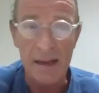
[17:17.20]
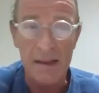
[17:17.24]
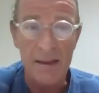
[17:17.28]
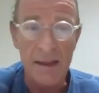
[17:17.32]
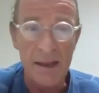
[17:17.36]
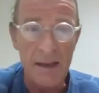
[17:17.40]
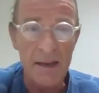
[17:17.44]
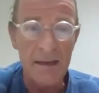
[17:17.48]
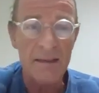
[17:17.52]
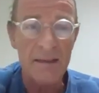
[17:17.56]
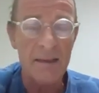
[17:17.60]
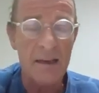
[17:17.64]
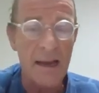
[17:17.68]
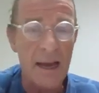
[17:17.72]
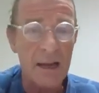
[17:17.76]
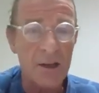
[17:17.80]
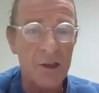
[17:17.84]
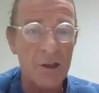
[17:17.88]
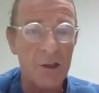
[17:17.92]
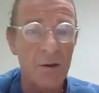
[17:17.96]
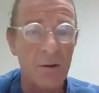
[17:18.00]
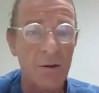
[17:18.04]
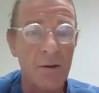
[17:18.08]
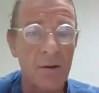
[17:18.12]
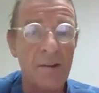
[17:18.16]
the
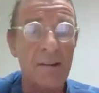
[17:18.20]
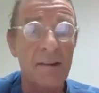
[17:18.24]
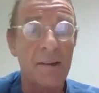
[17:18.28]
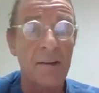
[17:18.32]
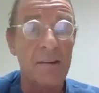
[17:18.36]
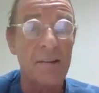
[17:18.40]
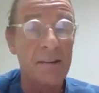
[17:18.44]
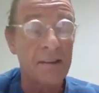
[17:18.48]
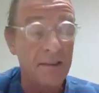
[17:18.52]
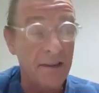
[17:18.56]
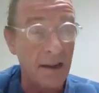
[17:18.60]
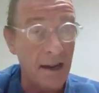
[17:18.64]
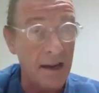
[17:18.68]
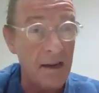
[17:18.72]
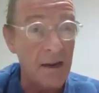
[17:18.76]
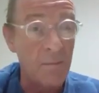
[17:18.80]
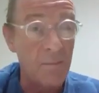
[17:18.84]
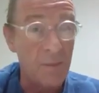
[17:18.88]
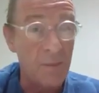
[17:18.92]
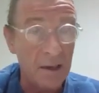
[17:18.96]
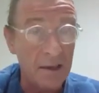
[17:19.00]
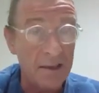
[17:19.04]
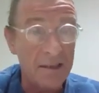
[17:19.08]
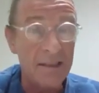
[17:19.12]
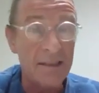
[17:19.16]
International
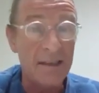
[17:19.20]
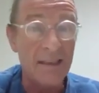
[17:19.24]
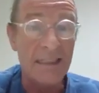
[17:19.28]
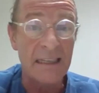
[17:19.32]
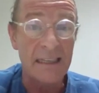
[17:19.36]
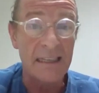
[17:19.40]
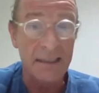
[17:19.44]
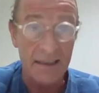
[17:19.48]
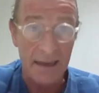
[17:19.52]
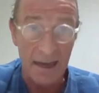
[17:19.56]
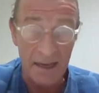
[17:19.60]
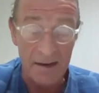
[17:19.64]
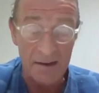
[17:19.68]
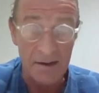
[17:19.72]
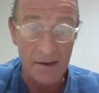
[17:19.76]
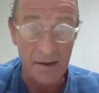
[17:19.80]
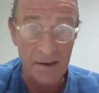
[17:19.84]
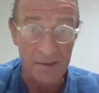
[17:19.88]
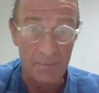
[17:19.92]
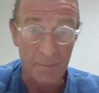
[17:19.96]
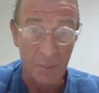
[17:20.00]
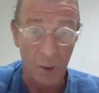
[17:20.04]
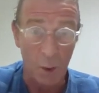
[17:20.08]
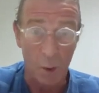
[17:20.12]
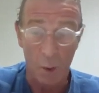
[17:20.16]
Sustainability
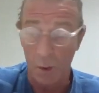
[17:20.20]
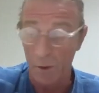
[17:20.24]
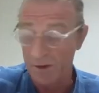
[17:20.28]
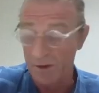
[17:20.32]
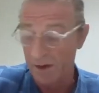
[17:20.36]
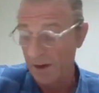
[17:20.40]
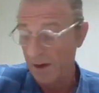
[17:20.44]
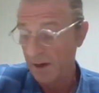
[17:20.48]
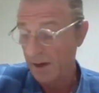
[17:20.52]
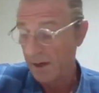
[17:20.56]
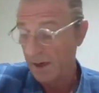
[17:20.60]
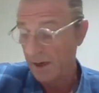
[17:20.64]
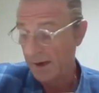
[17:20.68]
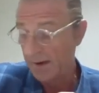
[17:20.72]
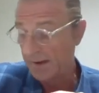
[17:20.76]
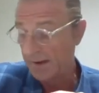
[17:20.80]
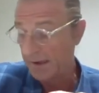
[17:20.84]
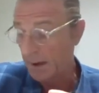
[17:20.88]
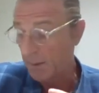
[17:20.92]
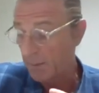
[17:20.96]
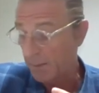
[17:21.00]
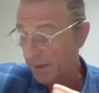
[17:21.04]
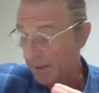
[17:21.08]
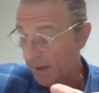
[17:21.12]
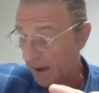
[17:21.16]
Standards Board, is
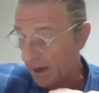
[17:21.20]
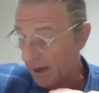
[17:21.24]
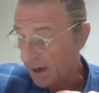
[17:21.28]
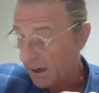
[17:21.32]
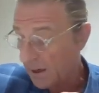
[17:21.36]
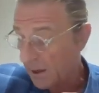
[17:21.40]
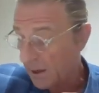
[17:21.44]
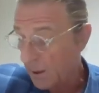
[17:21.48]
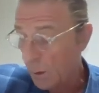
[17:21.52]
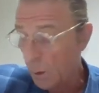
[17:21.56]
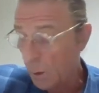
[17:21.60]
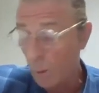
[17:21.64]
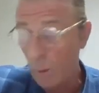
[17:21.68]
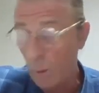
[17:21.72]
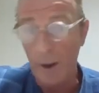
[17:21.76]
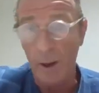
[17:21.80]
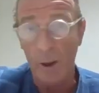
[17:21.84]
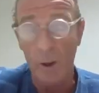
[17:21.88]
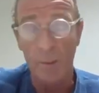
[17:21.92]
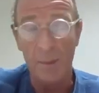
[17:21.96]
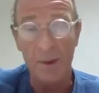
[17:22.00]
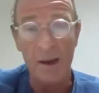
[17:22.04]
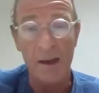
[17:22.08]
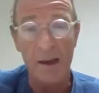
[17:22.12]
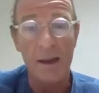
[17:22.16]
something
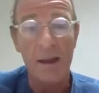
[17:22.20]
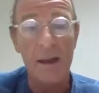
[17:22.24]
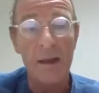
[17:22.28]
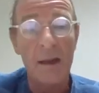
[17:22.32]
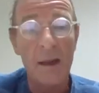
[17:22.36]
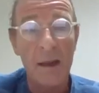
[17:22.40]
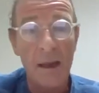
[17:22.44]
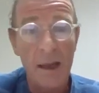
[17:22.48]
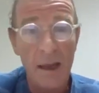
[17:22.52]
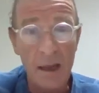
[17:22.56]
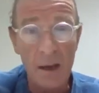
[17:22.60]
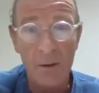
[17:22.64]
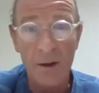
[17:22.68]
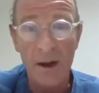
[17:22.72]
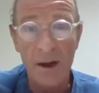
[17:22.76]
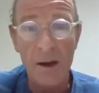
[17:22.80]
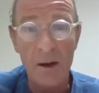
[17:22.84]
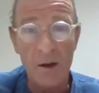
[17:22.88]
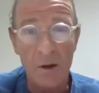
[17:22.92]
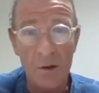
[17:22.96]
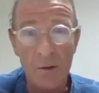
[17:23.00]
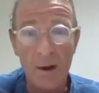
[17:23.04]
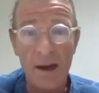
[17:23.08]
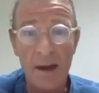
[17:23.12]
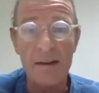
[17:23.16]
we'll be hearing a
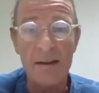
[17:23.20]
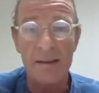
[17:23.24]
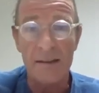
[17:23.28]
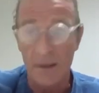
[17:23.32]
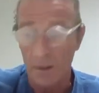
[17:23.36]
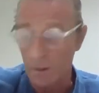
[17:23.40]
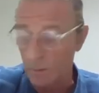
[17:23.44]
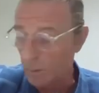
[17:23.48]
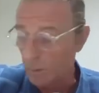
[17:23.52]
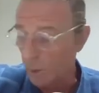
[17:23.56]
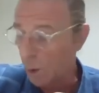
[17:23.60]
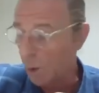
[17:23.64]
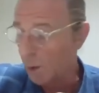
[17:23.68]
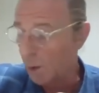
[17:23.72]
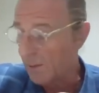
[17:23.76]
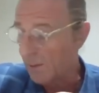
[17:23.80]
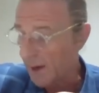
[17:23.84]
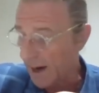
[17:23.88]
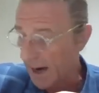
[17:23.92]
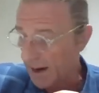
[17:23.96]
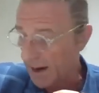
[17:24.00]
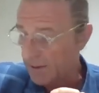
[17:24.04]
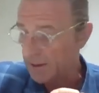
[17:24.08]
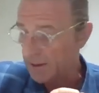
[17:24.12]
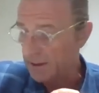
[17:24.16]
great deal more
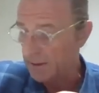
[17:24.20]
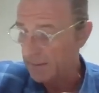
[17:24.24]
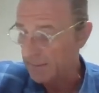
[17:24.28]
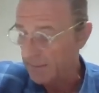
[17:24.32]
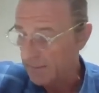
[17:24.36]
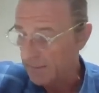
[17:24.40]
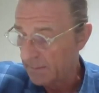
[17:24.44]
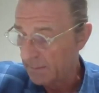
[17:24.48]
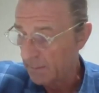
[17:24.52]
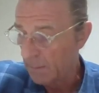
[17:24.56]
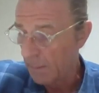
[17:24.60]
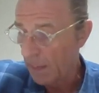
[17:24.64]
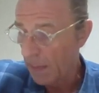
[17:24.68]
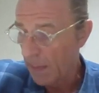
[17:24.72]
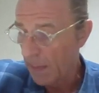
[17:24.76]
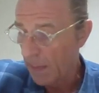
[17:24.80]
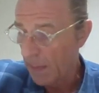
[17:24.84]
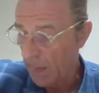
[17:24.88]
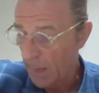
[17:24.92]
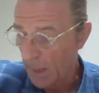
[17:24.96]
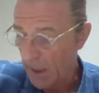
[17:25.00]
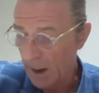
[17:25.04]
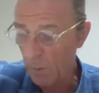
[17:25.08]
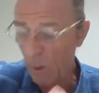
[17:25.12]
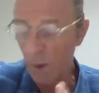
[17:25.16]
about.
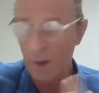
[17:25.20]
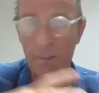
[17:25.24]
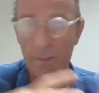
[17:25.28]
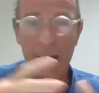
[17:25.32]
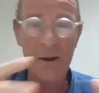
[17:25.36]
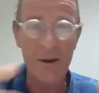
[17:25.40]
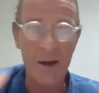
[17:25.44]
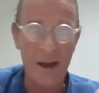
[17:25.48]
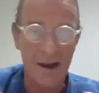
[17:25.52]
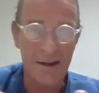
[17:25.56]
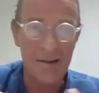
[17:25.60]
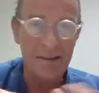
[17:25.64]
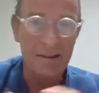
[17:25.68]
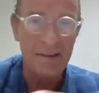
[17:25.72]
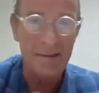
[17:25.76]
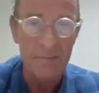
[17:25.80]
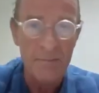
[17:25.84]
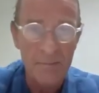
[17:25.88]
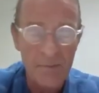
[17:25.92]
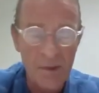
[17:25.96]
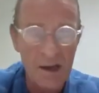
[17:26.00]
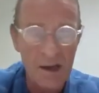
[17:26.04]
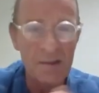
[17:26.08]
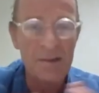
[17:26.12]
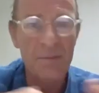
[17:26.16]
And what about us
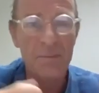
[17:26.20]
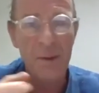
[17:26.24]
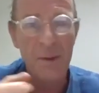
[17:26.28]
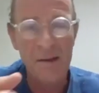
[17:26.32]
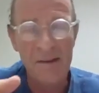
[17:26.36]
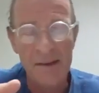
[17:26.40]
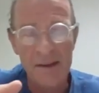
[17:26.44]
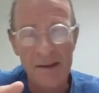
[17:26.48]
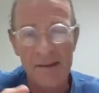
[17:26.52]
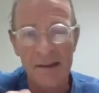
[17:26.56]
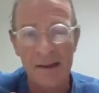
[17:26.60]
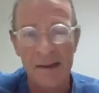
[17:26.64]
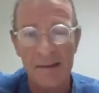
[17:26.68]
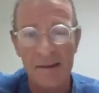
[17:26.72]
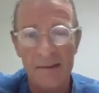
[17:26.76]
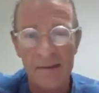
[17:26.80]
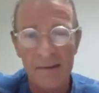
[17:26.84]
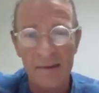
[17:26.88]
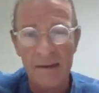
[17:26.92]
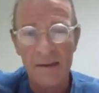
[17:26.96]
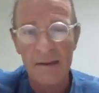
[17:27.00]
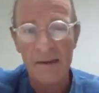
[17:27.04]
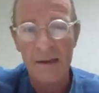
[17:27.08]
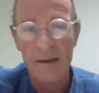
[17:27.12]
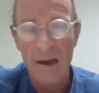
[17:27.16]
as businesses?
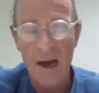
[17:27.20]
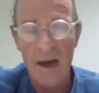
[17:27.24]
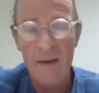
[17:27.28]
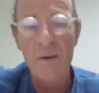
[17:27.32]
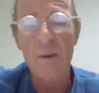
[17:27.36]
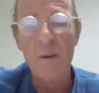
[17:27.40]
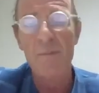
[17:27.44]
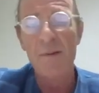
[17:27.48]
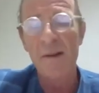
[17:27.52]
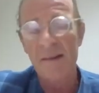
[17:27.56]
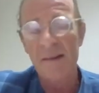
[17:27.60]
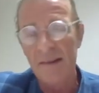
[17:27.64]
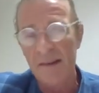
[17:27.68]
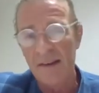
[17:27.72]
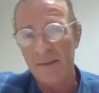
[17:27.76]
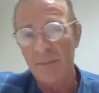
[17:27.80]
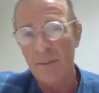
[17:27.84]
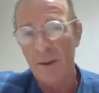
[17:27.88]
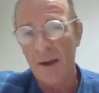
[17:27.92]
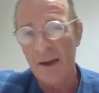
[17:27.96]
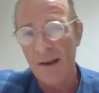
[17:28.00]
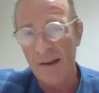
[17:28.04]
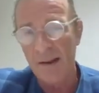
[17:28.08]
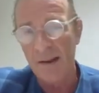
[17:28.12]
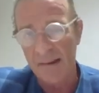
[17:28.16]
I'm a business
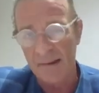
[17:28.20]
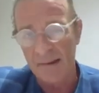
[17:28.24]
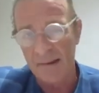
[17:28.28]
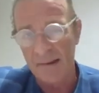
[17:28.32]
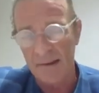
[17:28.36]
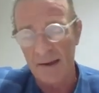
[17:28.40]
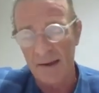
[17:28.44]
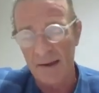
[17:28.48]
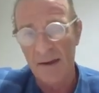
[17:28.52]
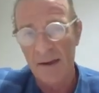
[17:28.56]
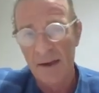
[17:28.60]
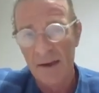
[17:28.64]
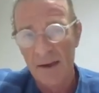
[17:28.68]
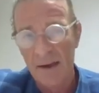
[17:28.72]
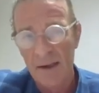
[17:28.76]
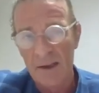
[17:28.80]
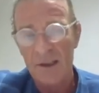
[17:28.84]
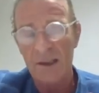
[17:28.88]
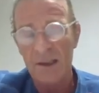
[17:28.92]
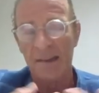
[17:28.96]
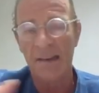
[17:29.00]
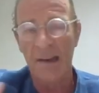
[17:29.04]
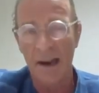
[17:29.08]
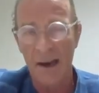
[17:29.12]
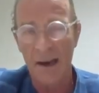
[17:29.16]
person, just
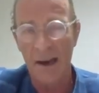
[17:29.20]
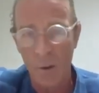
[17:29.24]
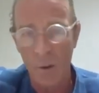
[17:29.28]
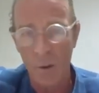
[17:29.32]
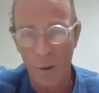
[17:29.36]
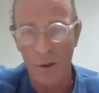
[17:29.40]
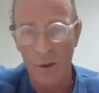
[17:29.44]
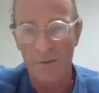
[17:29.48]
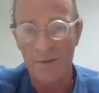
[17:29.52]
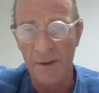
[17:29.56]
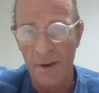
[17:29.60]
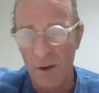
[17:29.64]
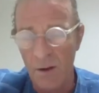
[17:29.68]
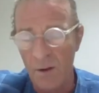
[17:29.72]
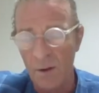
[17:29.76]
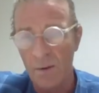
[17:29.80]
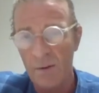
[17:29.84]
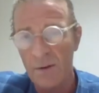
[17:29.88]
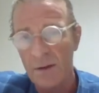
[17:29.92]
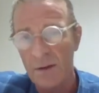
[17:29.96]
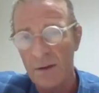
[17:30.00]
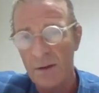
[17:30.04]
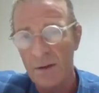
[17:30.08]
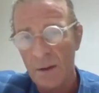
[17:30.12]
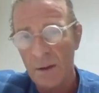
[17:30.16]
like all of you.
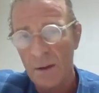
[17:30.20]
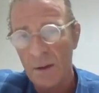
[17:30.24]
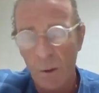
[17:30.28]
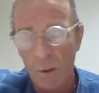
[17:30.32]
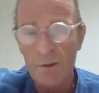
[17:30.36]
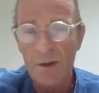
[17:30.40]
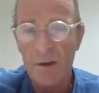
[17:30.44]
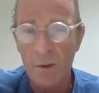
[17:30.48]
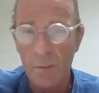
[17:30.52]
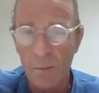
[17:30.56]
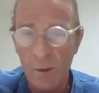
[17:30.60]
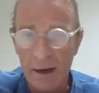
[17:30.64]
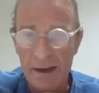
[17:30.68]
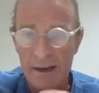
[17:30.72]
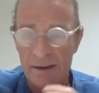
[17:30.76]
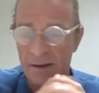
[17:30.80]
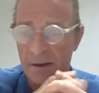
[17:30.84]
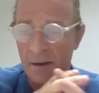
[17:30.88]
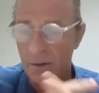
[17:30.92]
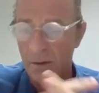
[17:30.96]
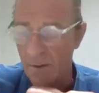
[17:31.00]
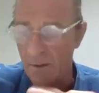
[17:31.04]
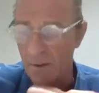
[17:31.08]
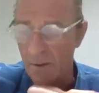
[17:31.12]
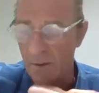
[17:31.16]
What can we do?
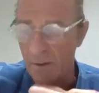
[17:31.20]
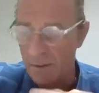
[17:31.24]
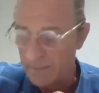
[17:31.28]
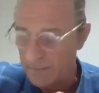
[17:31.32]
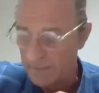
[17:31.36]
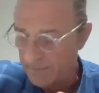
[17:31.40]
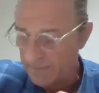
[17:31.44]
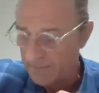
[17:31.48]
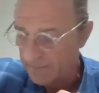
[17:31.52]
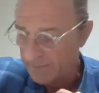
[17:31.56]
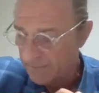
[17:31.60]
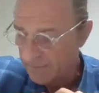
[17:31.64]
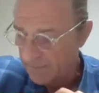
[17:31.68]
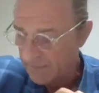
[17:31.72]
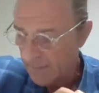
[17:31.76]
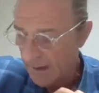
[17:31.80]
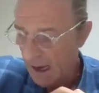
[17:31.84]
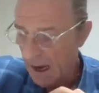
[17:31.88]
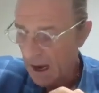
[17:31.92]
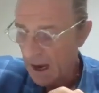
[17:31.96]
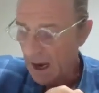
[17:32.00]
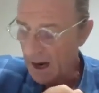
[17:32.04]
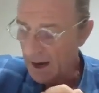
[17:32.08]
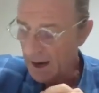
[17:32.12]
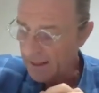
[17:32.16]
I
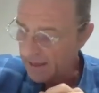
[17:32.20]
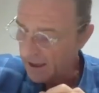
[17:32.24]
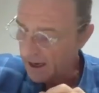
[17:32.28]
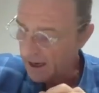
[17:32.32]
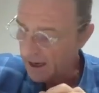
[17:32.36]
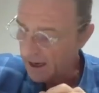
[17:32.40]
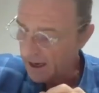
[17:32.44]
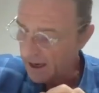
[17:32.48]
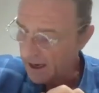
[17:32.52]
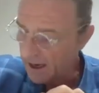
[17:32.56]
think